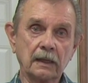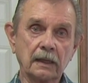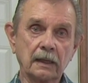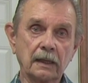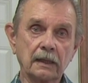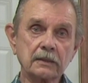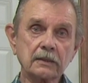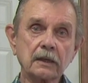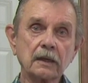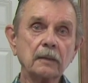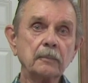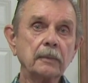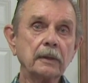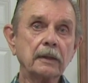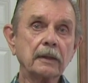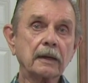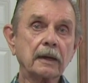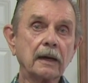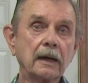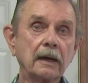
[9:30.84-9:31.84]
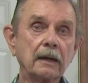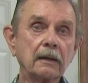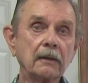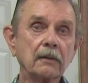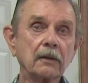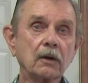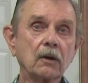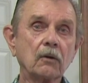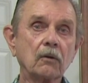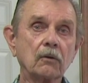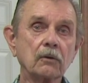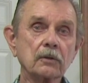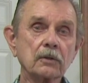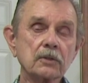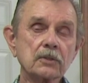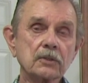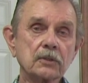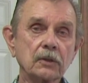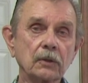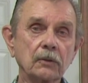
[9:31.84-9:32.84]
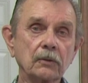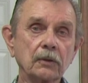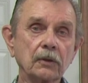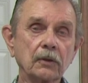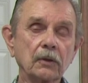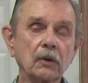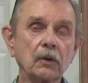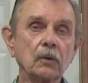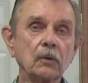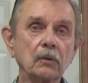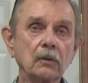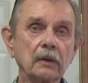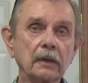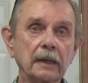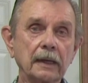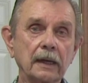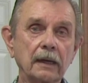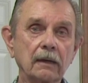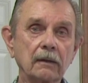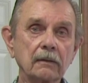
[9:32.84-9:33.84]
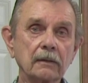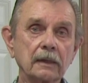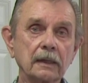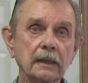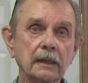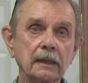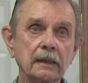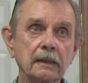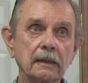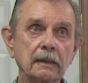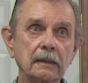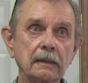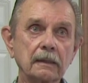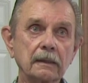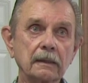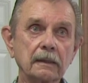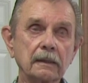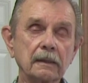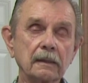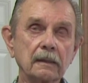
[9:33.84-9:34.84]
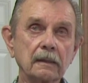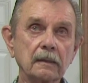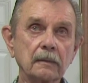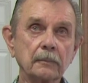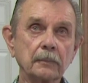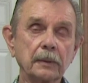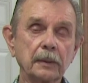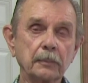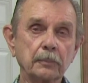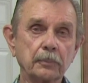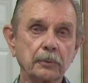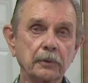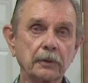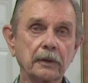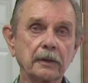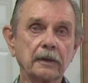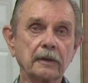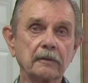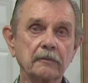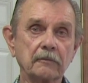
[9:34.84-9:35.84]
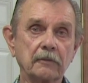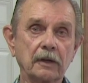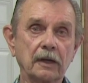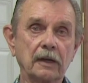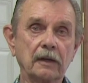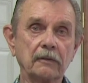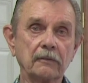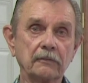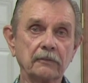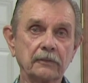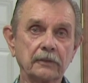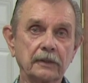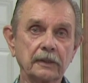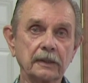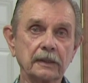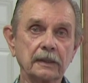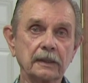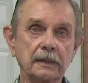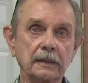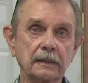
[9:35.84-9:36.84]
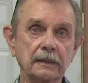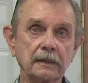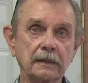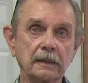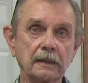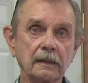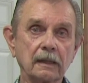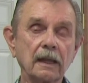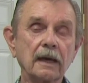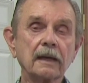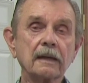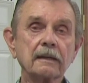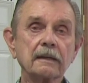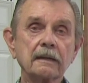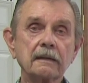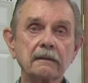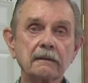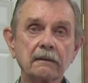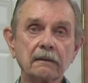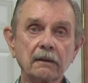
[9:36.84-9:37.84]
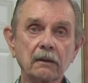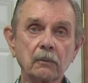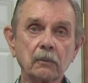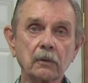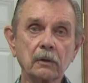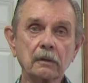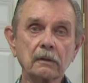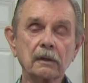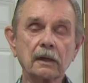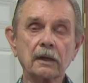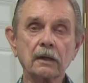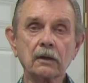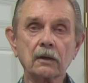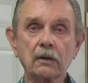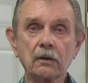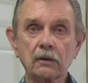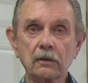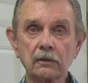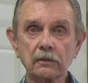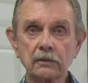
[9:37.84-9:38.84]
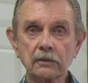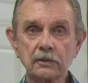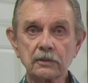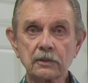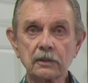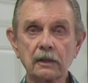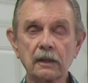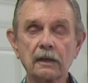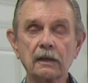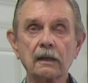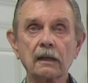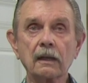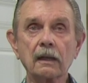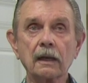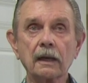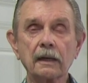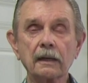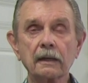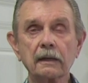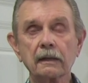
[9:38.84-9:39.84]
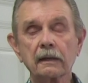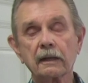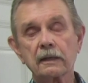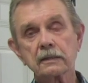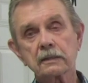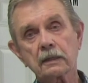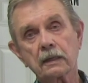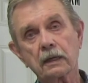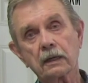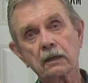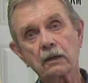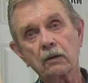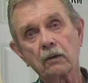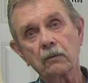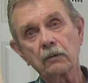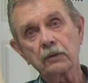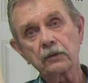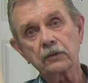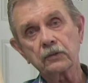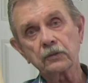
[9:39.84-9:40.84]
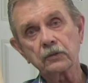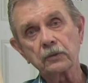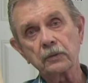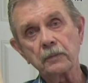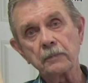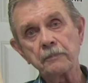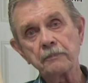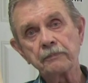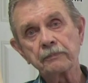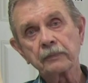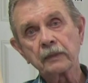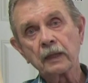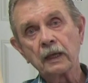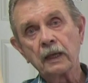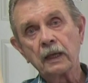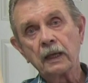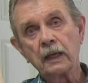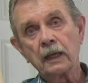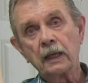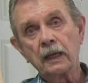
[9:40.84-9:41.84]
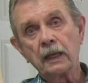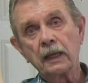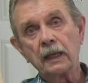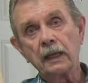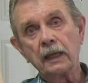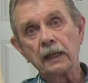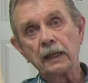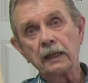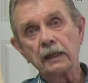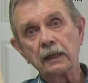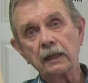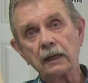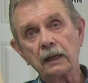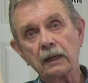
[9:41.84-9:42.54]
it's going to be the kind of the cornerstone of the whole layout, and it'll be pretty involved. A lot of detail work, a lot of curtains, a lot of lighting that's got to go into them. And